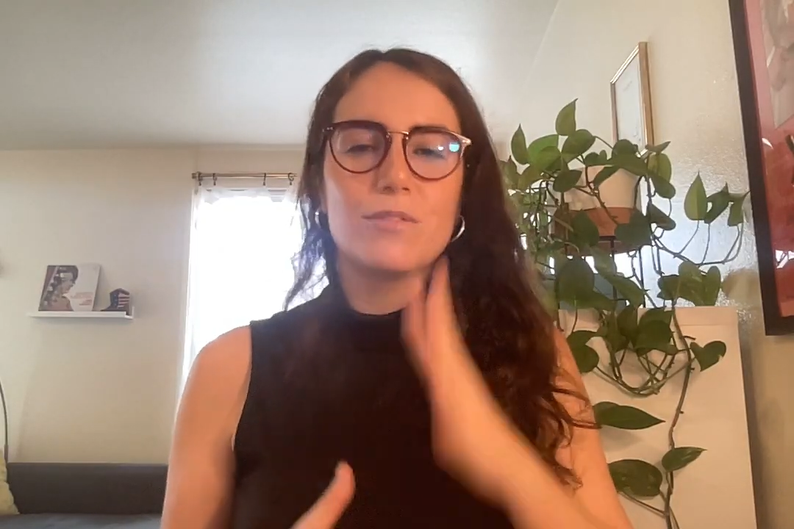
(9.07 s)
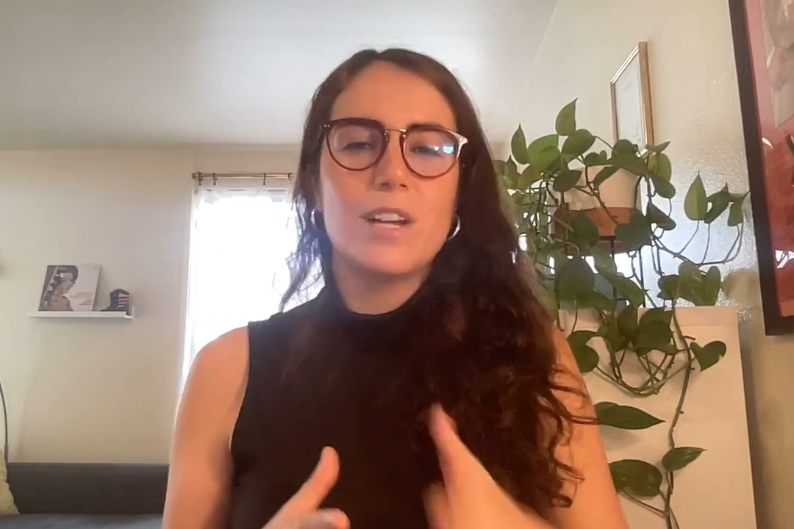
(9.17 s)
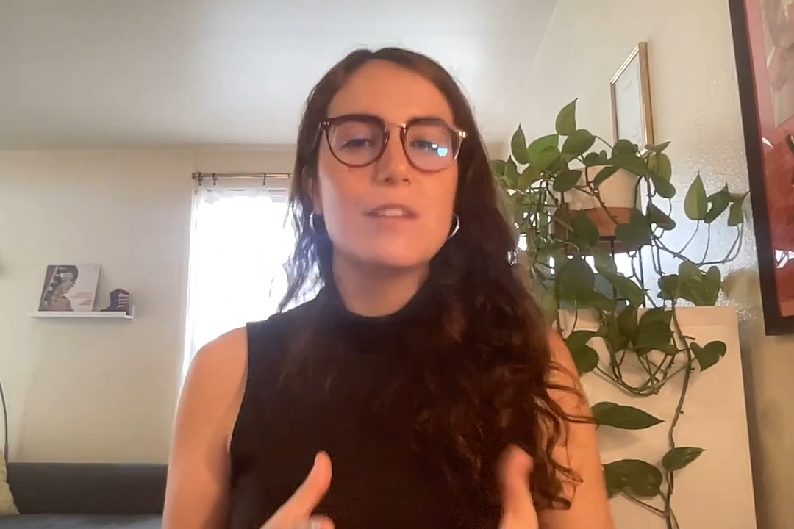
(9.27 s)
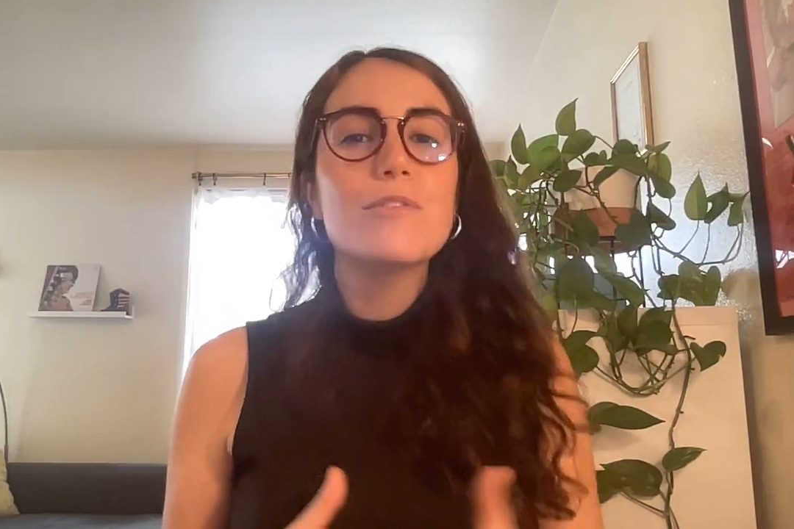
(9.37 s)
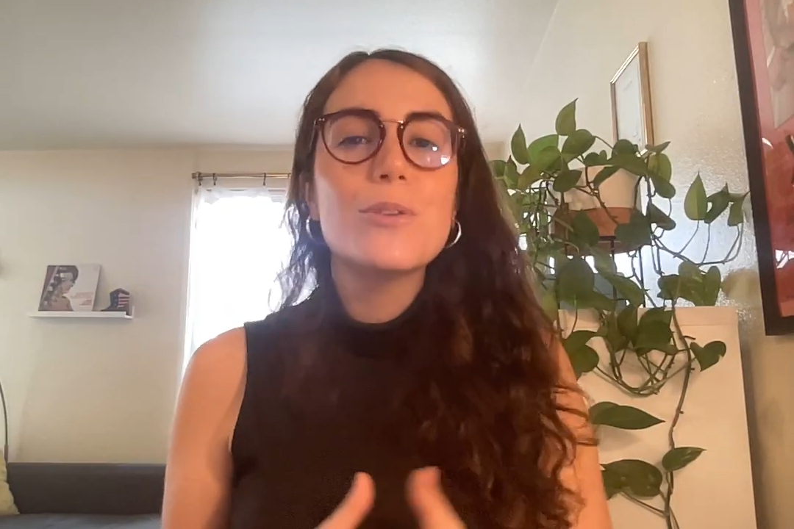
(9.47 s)

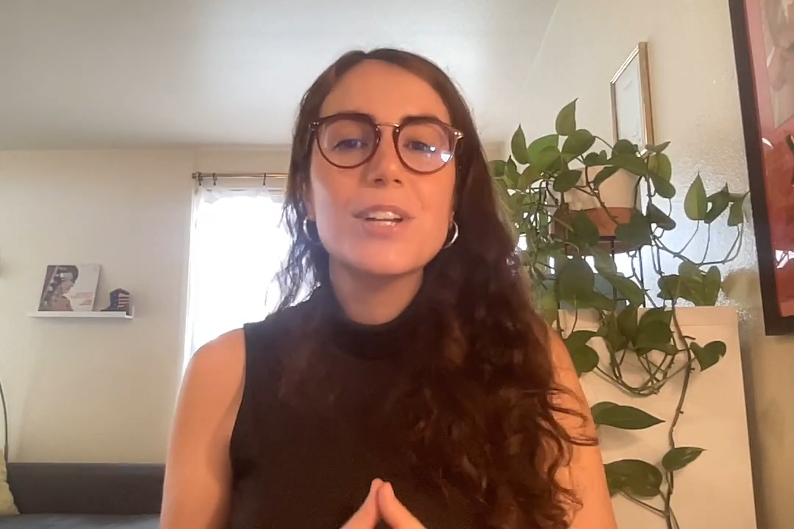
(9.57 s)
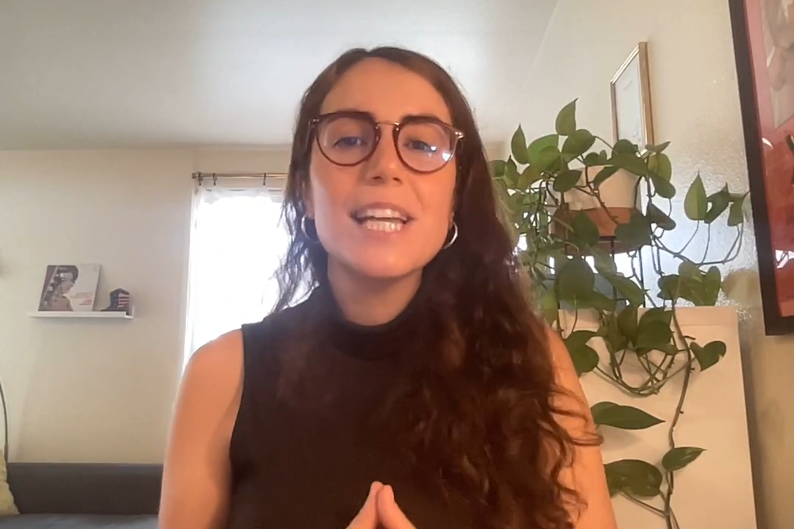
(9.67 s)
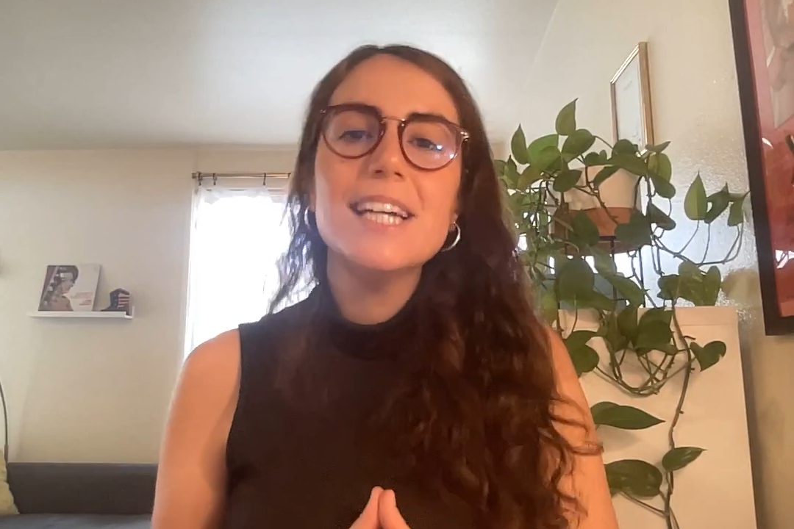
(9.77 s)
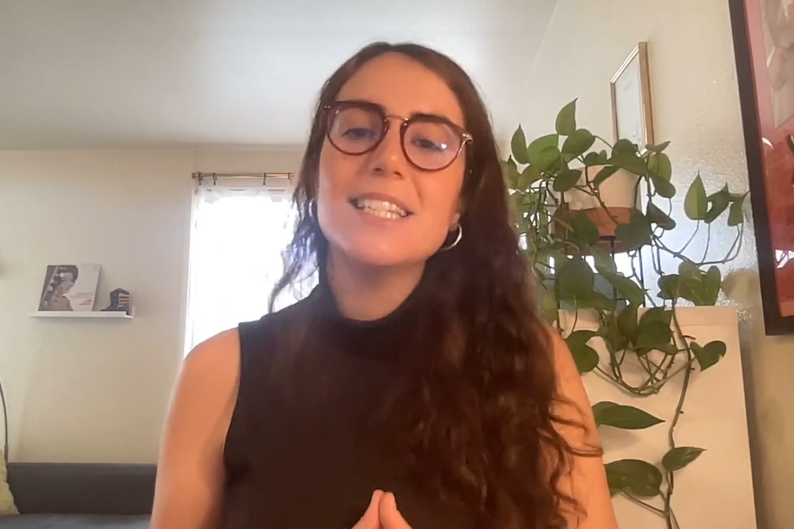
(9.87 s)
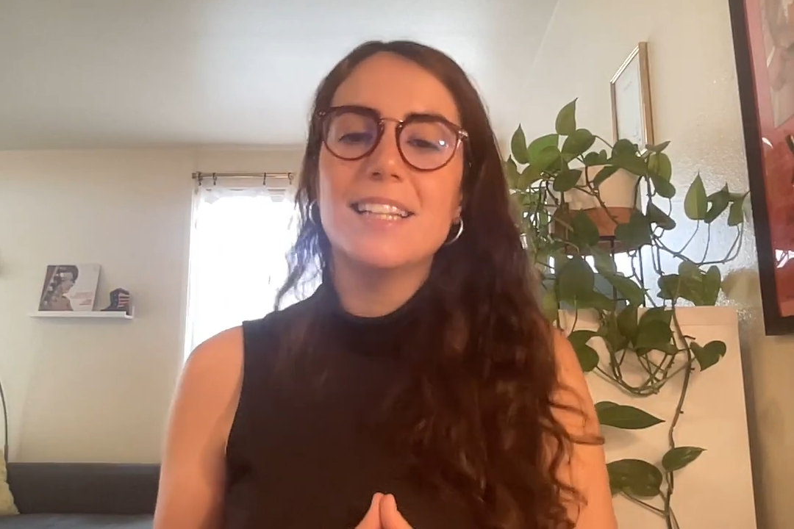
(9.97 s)

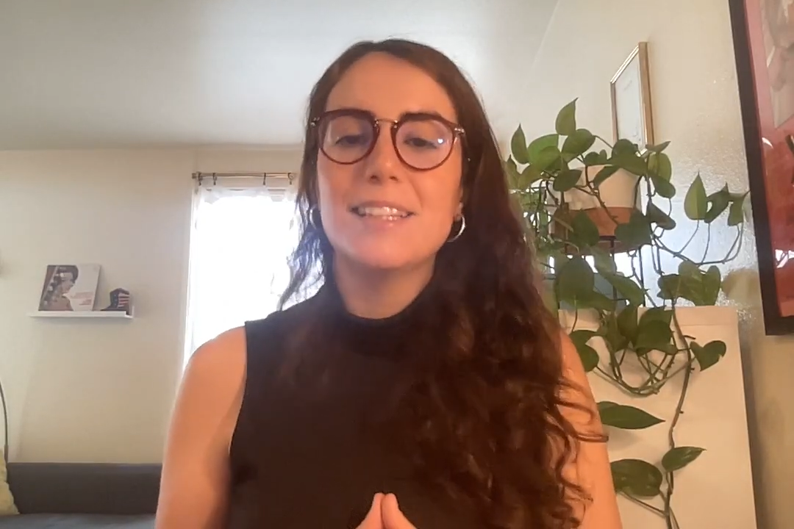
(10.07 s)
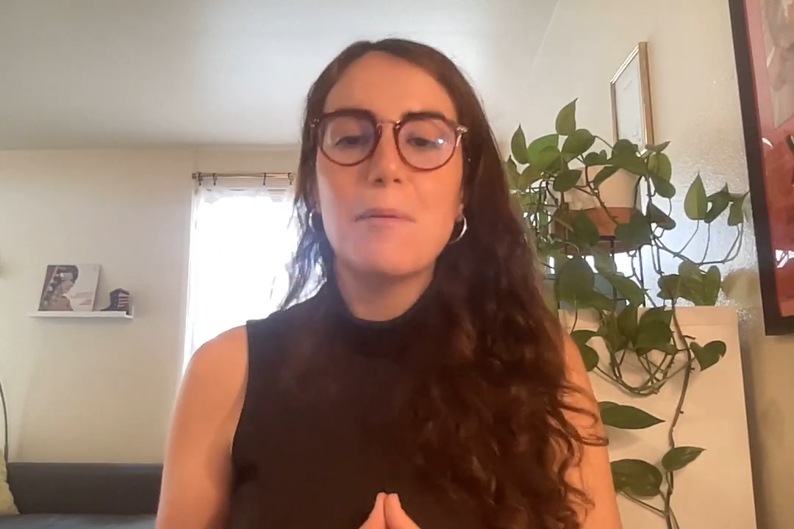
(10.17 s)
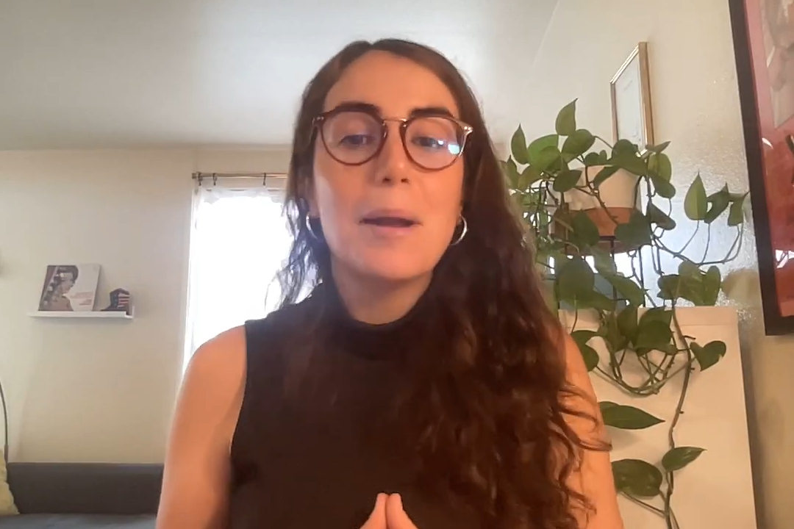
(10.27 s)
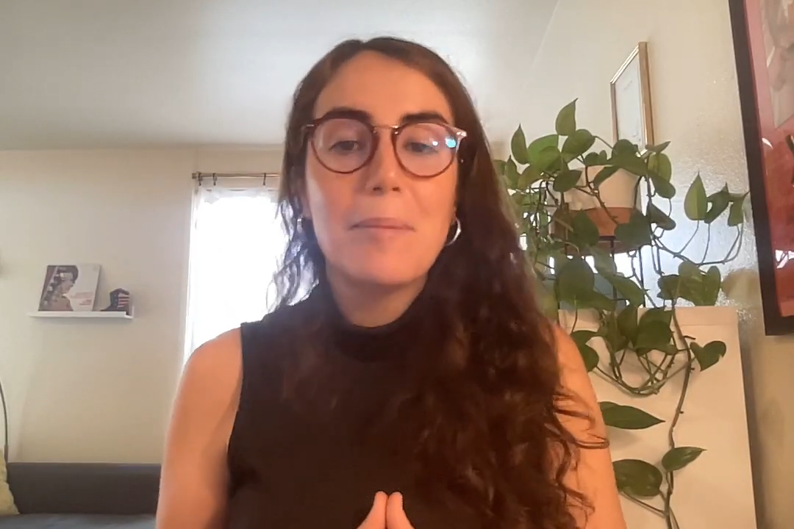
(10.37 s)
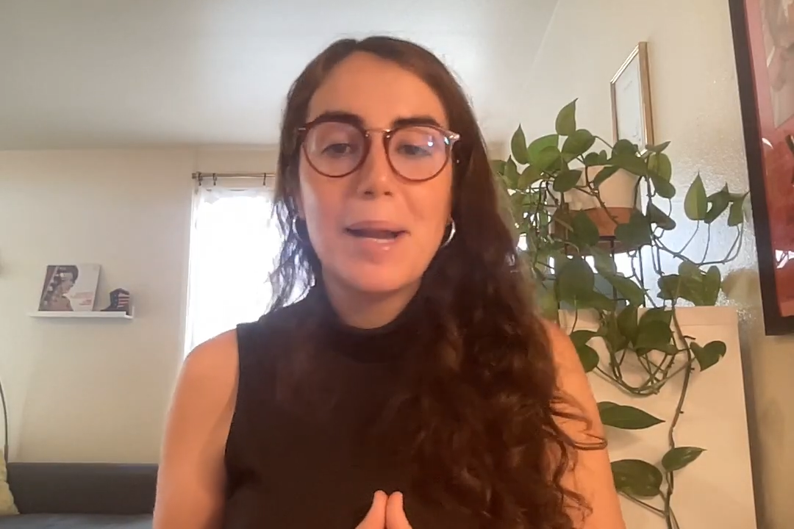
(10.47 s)
California, Santa
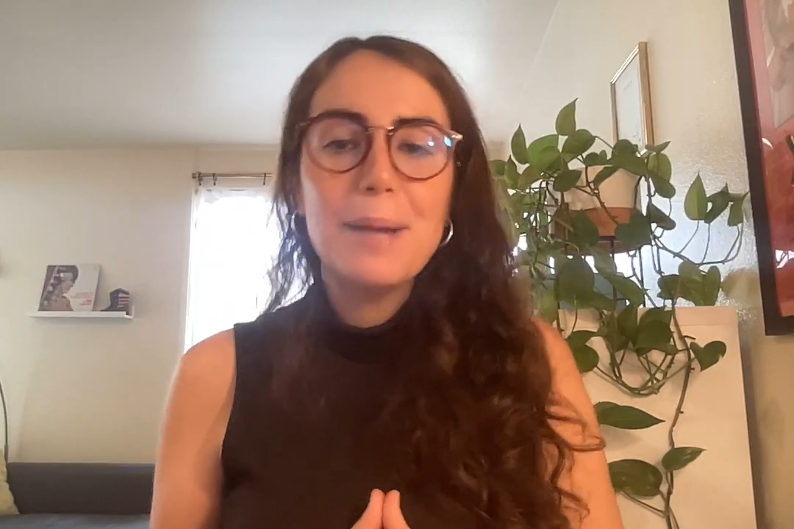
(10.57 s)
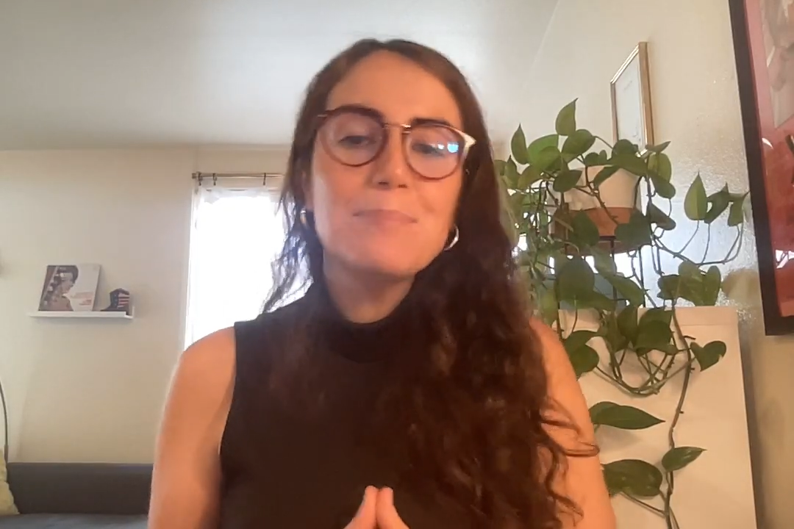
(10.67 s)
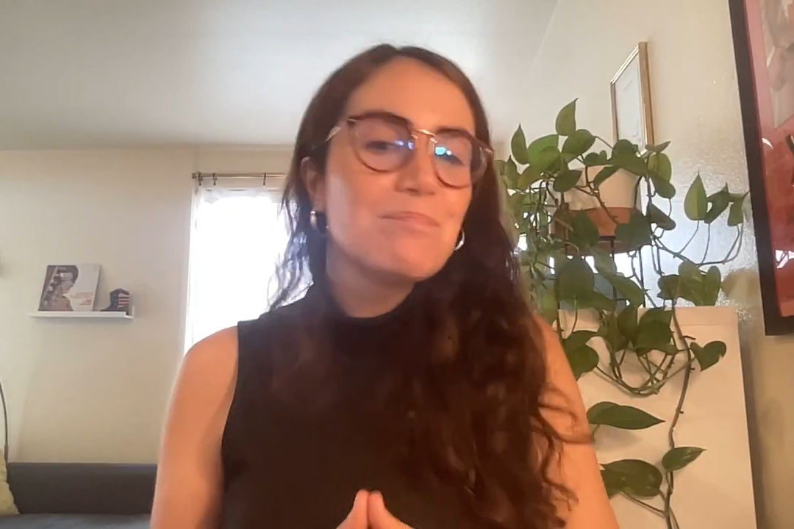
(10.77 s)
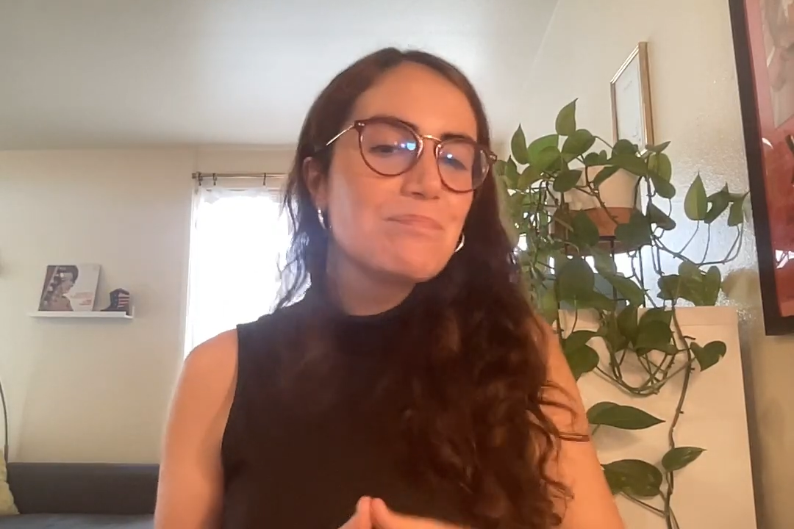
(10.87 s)
Bárbara.